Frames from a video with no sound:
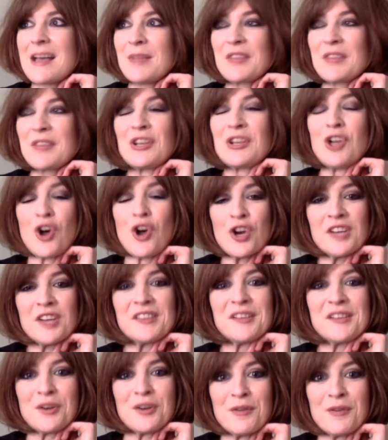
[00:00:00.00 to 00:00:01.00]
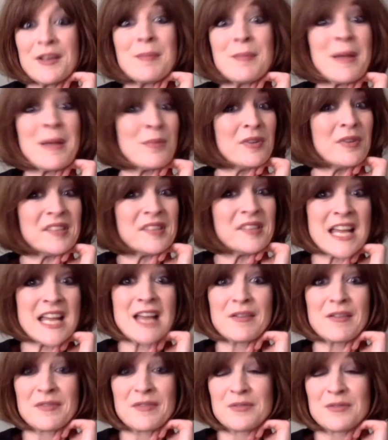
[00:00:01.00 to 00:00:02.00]
like the longest serving member of
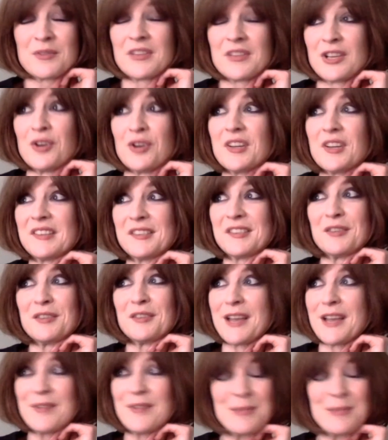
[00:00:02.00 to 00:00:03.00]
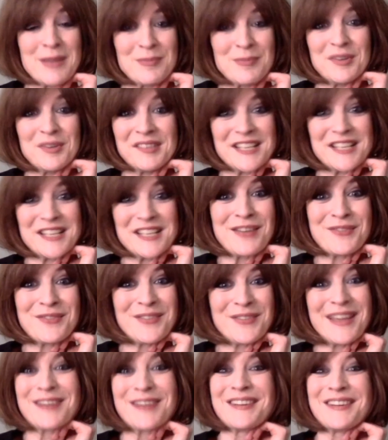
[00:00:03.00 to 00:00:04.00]
staff, or the longest surviving member of
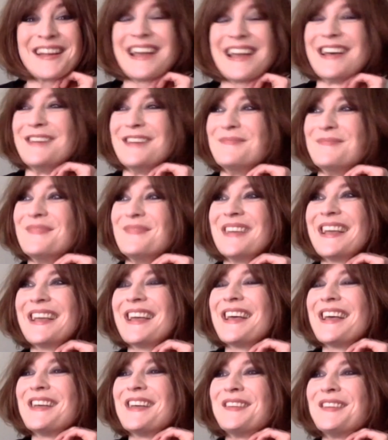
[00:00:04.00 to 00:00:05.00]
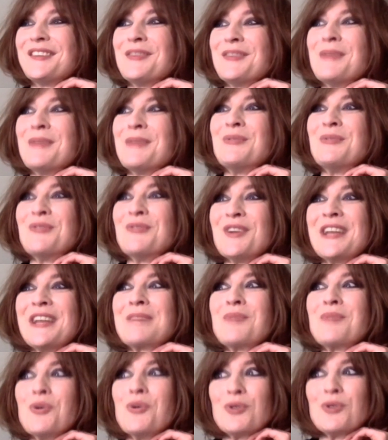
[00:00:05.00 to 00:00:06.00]
staff there. So we would run
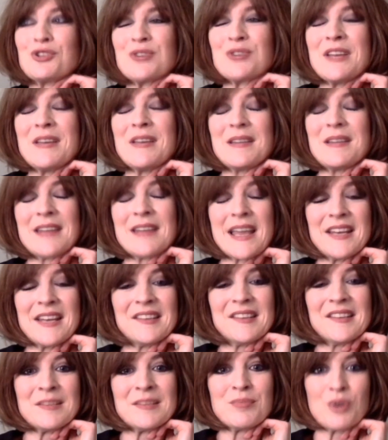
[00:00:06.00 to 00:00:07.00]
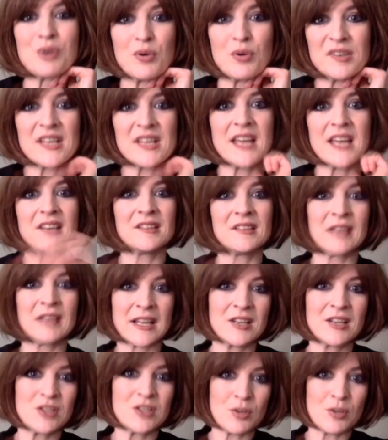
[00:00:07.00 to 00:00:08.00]
like poetry nights and prose nights and
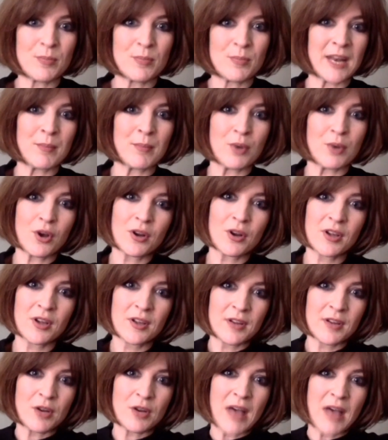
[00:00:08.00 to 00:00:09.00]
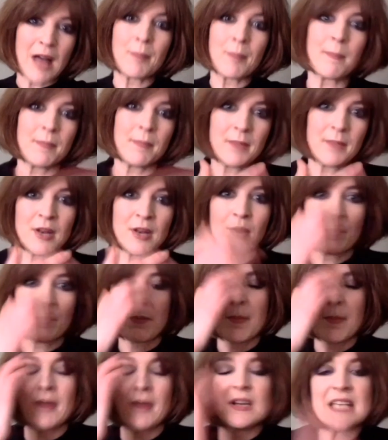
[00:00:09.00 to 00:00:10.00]
like do kind of book, you know, help, you know,
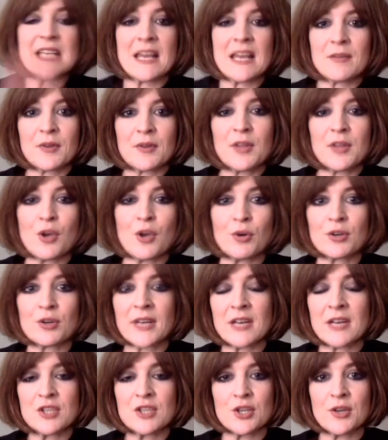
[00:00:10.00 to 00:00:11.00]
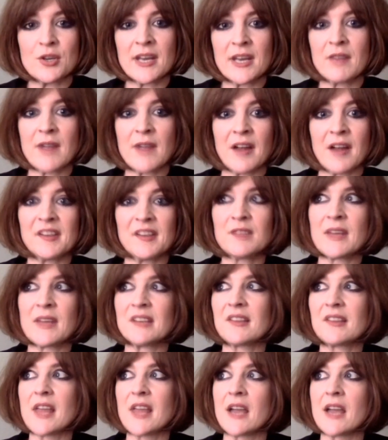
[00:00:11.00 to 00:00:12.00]
Mary Denver, the owner, kind of do kind of various
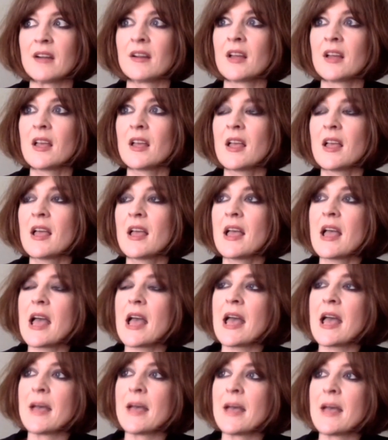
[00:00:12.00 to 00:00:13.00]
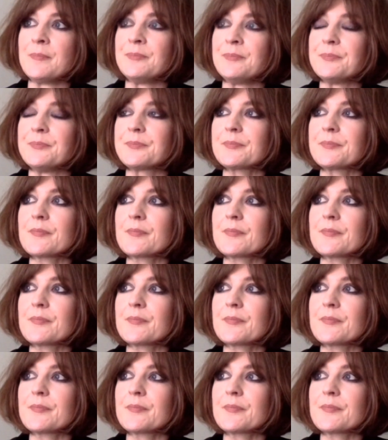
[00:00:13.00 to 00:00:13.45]
events there. And